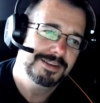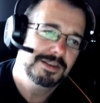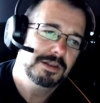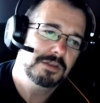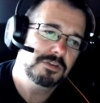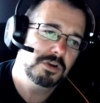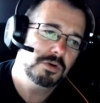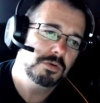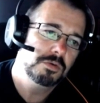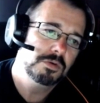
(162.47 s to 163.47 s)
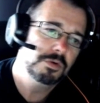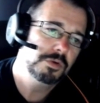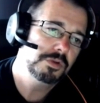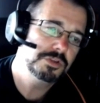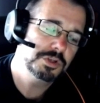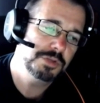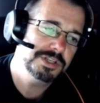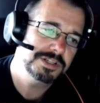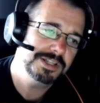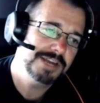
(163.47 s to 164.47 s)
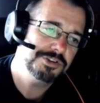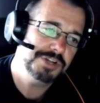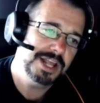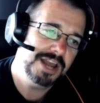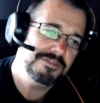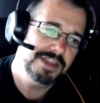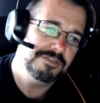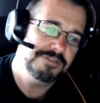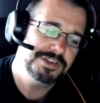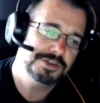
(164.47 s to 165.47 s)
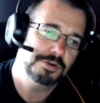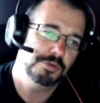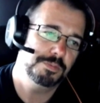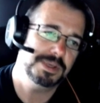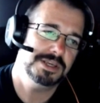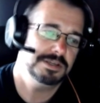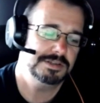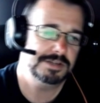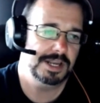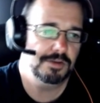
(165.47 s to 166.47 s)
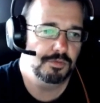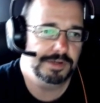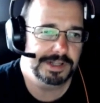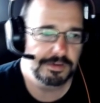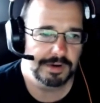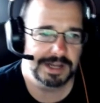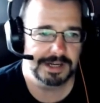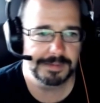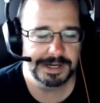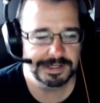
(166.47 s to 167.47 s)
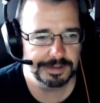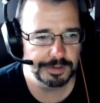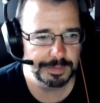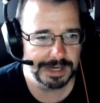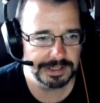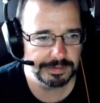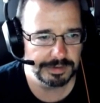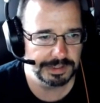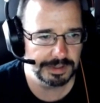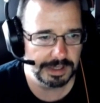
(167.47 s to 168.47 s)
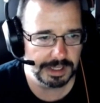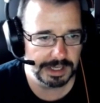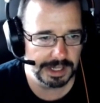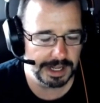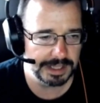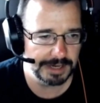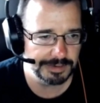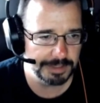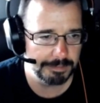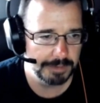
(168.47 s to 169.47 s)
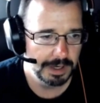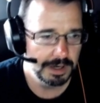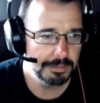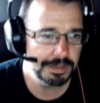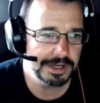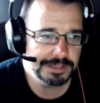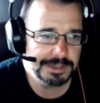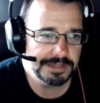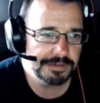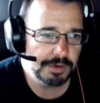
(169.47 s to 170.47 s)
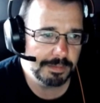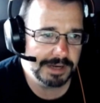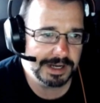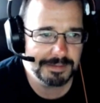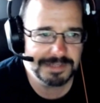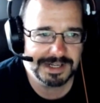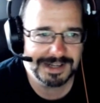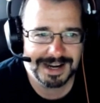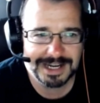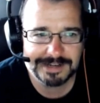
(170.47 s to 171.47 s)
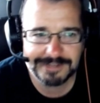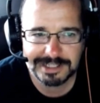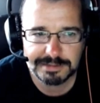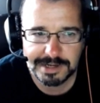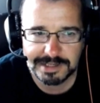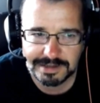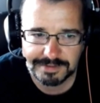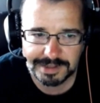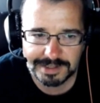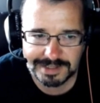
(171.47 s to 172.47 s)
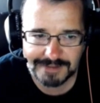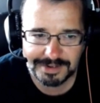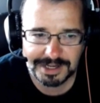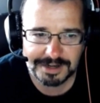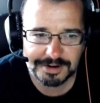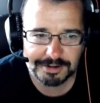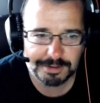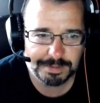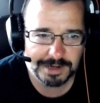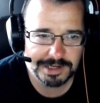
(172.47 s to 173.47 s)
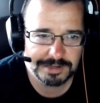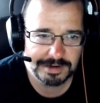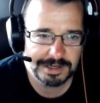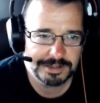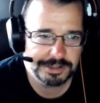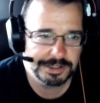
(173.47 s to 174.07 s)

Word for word: so so this allows you to have that physical piece and really randomize those passwords. So I thought I thought it was a pretty nice piece of equipment. It comes in kind of expensive at the seventy dollar price range,